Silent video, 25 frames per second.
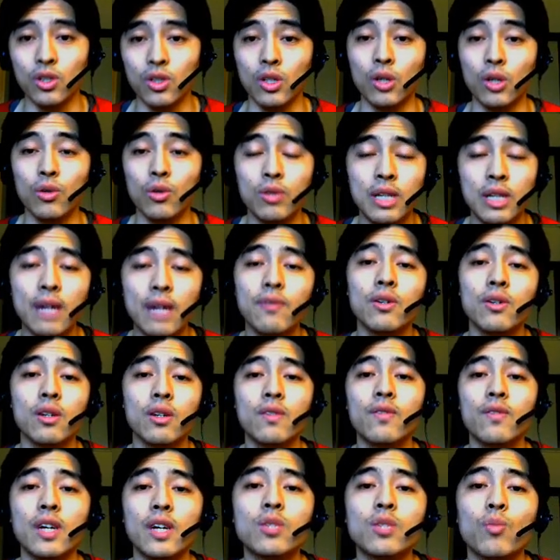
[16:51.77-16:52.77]
You know, never
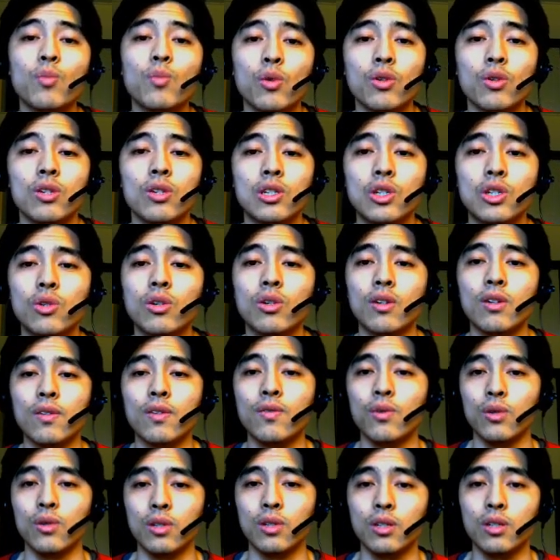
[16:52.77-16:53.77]
invest more than you can
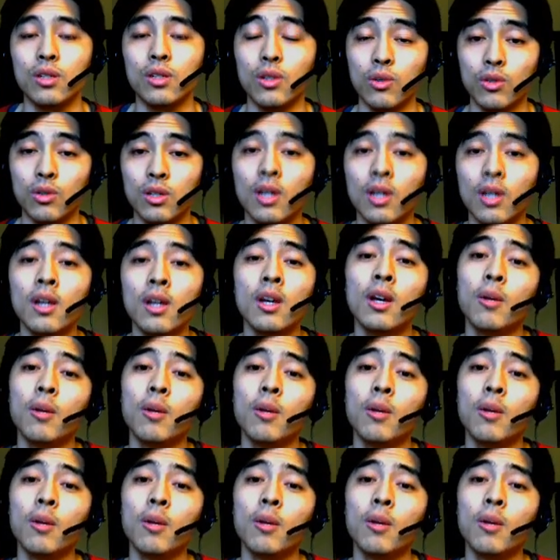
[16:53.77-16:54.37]
afford to lose.